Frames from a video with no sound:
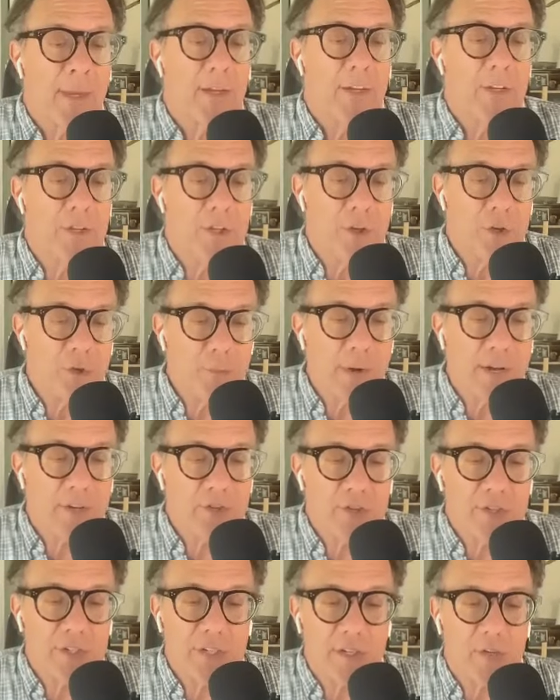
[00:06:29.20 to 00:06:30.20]
You
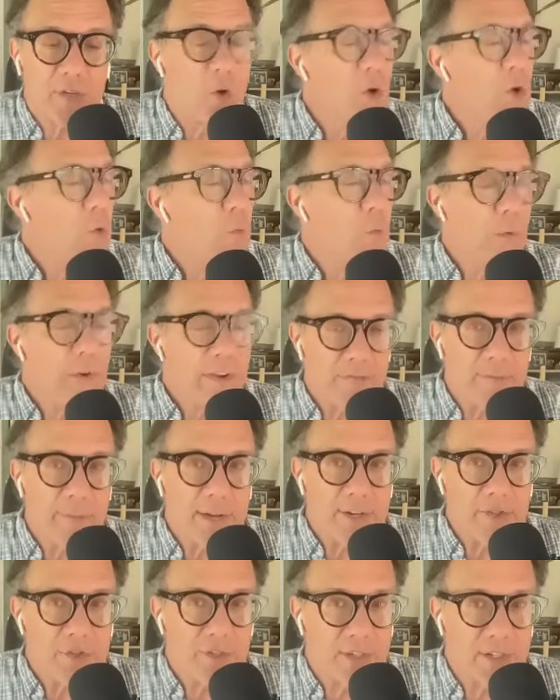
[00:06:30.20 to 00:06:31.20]
mentioned it. We've
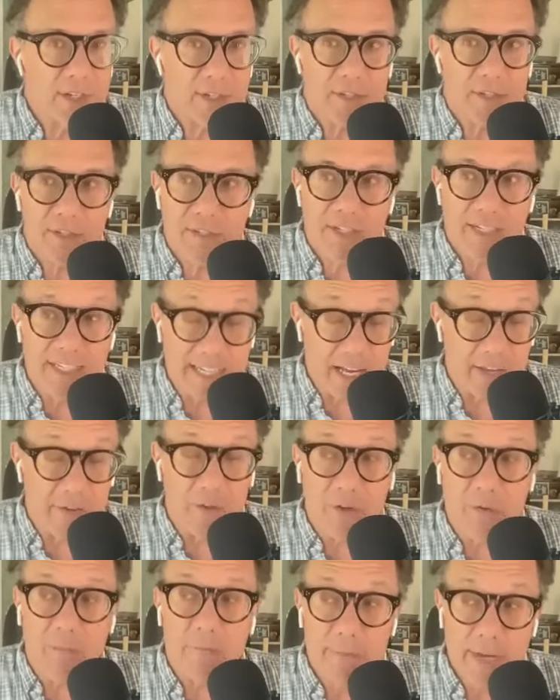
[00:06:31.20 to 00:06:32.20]
mentioned it
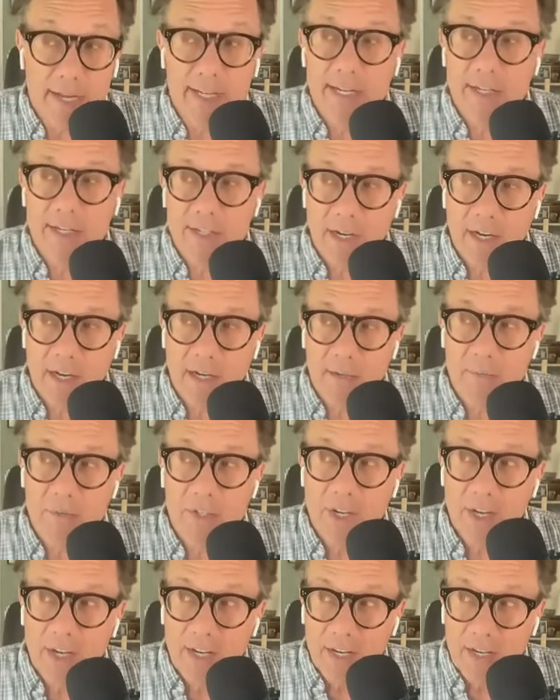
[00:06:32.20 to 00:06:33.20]
together many
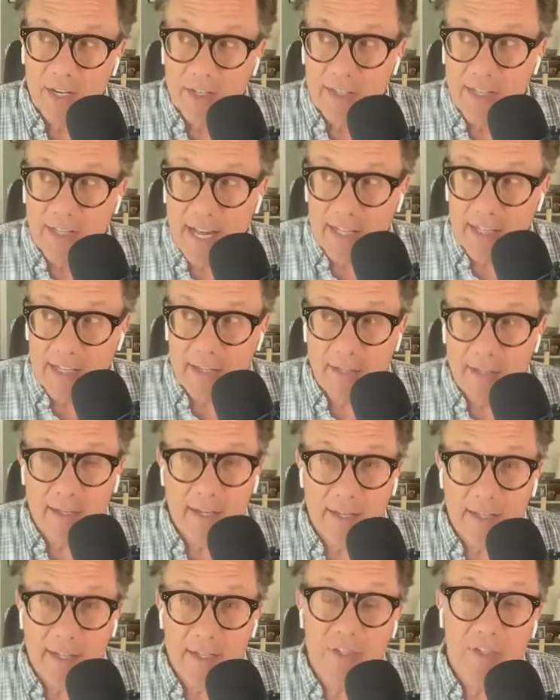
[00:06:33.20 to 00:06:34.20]
times
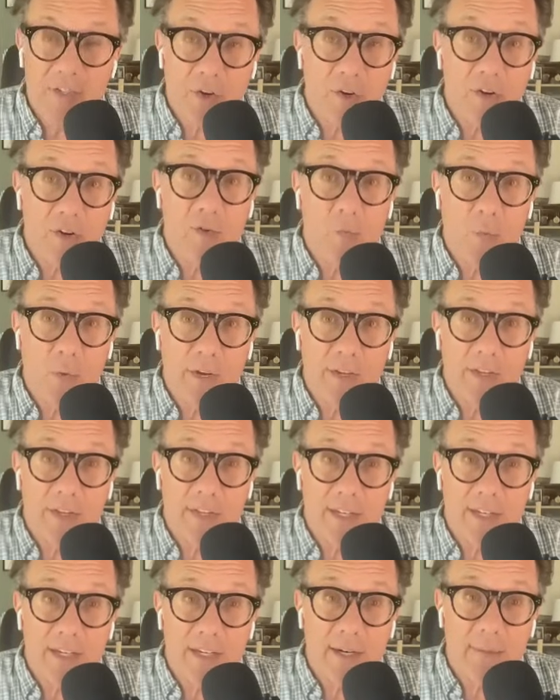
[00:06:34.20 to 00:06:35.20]
and this started
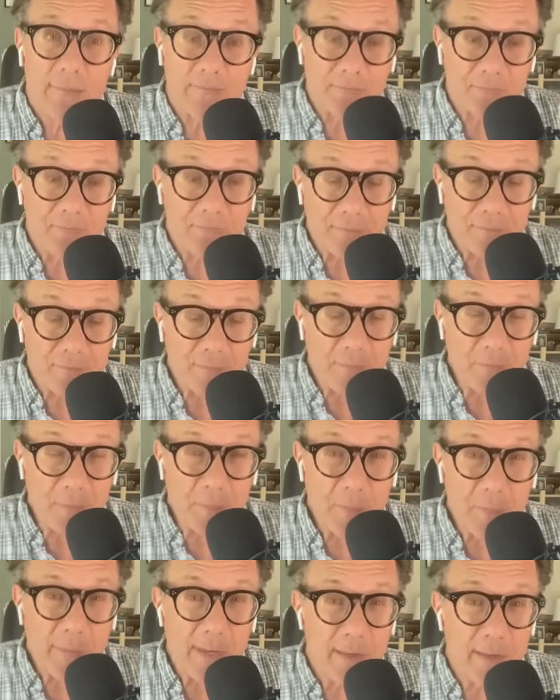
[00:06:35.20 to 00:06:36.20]
with the
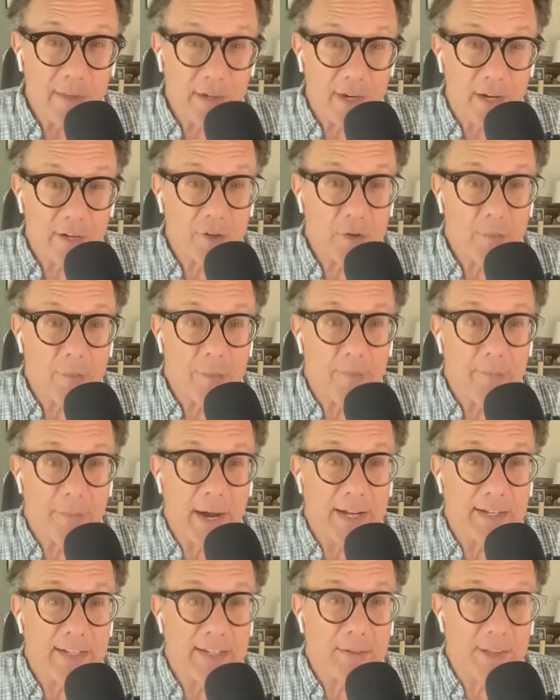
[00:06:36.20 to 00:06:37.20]
Hunter
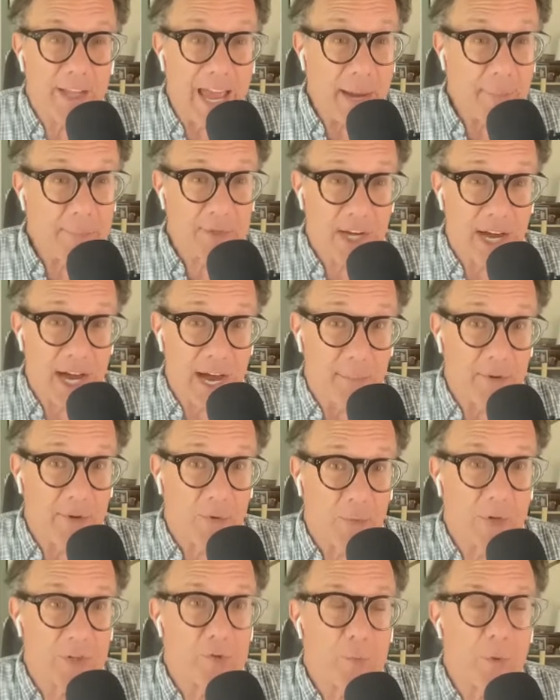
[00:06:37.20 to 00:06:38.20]
Biden laptop,
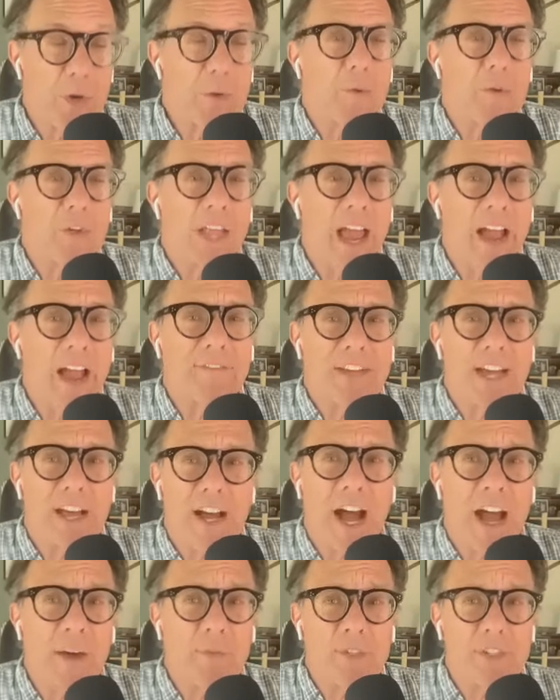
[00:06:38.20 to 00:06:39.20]
which we were laughed
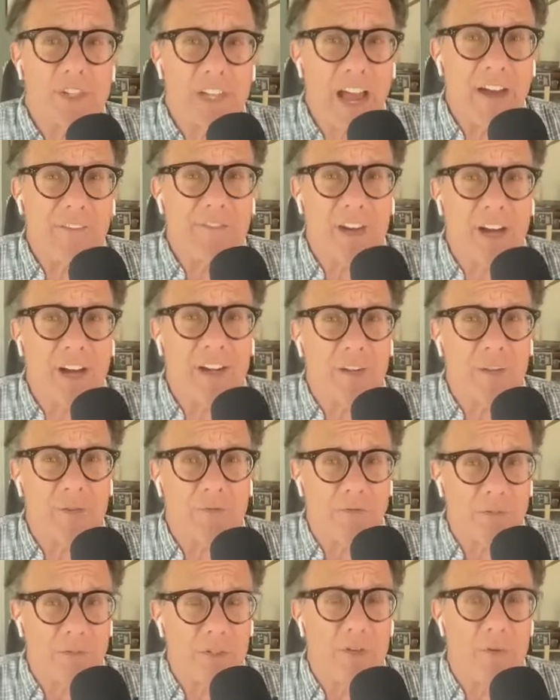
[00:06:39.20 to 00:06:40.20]
out. I was laughed out of
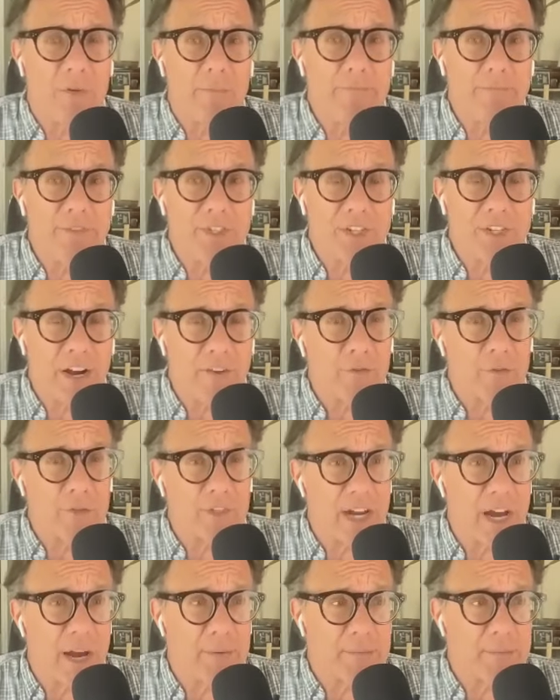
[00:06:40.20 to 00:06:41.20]
the room
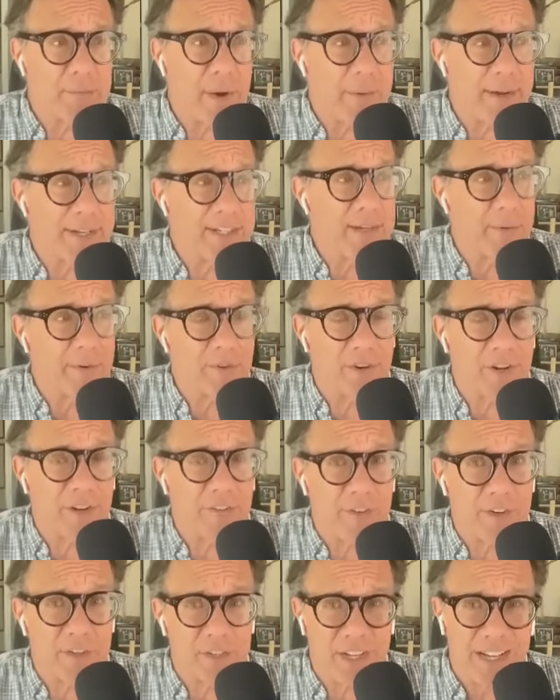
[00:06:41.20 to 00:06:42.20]
several times by my
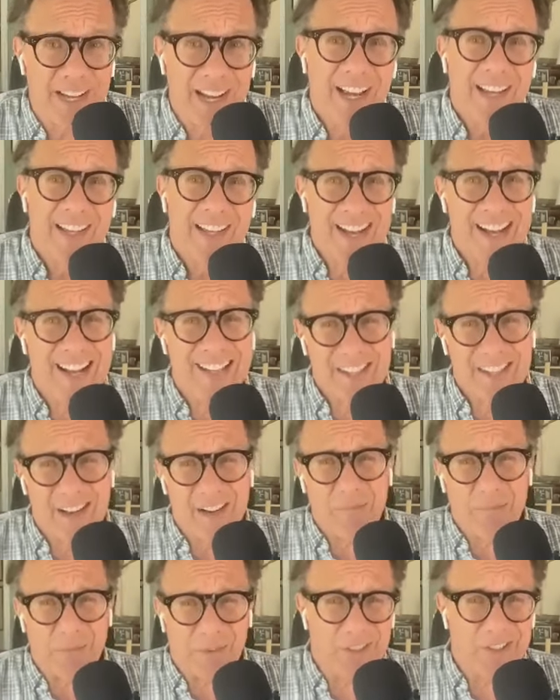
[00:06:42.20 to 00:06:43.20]
Democratic friends saying, that's
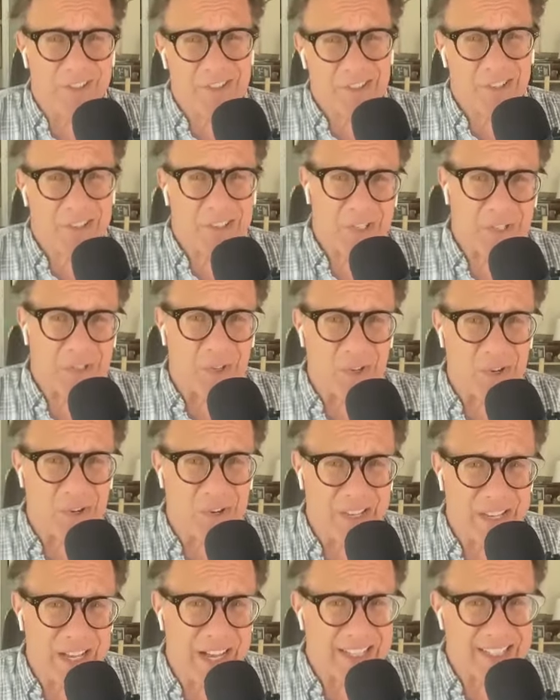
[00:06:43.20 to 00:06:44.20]
a bullshit
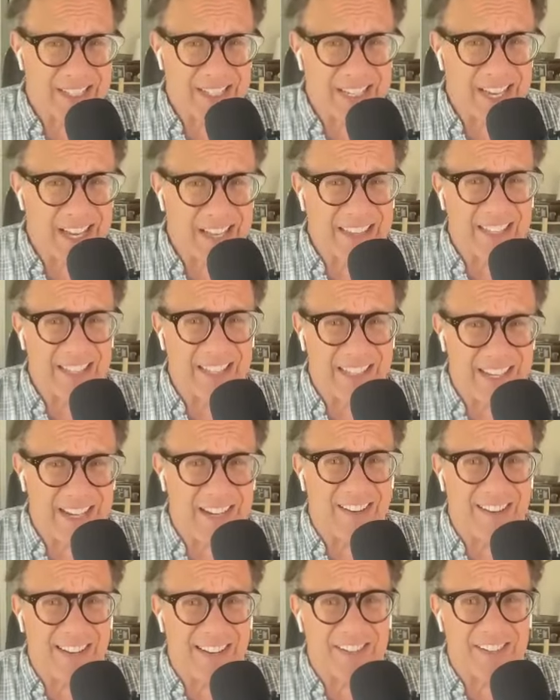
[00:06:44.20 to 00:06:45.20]
story. That's nothing
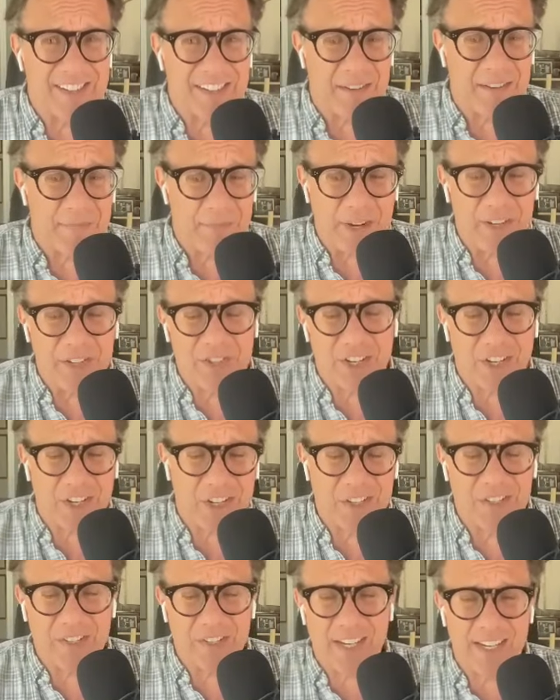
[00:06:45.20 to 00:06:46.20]
there. That's just a bunch of
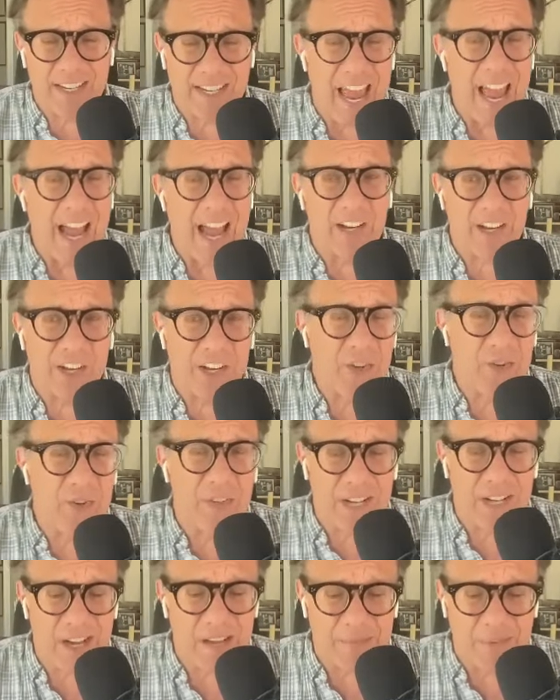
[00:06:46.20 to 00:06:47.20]
kooky
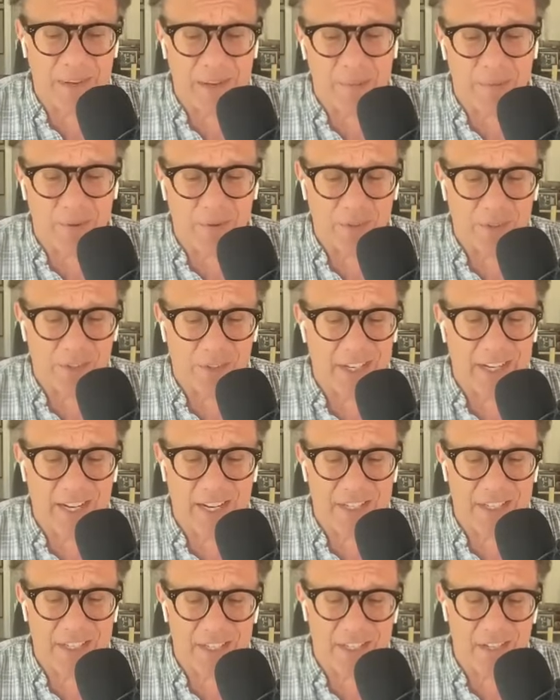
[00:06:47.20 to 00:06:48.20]
QAnon people
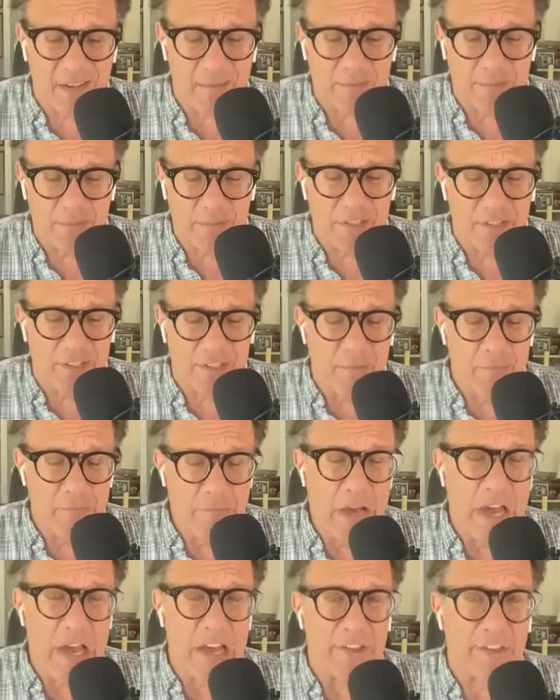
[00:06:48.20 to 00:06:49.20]
clinging to some
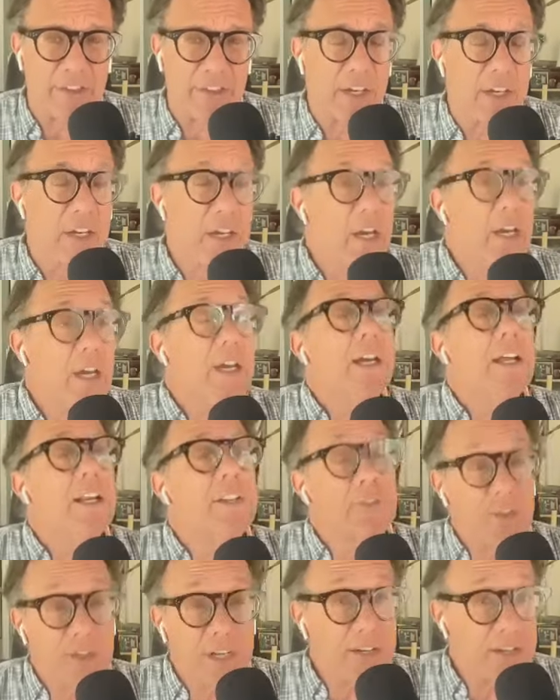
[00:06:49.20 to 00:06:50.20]
myth.
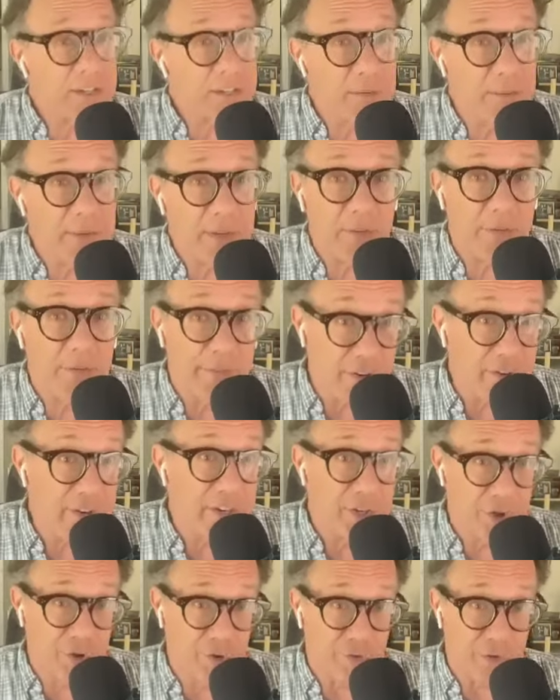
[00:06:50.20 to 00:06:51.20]
It turned out to be
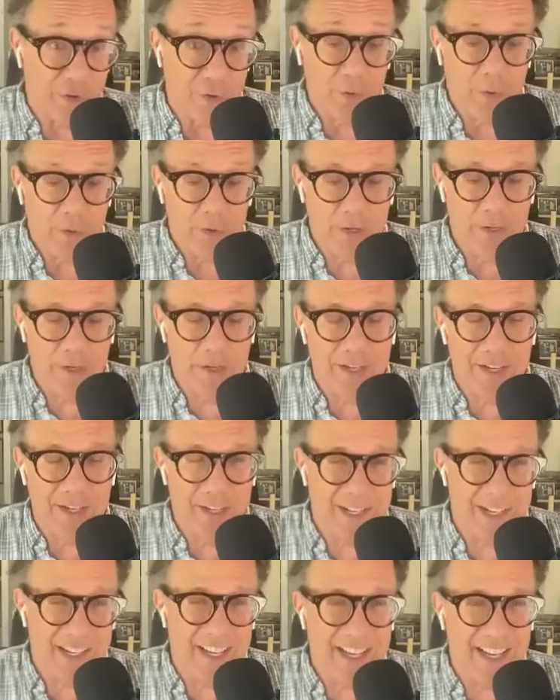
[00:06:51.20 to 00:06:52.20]
very true.
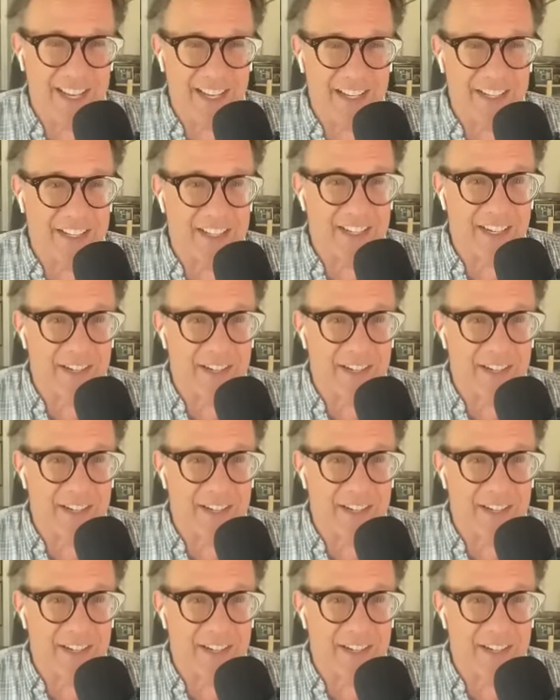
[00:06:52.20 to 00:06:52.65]
And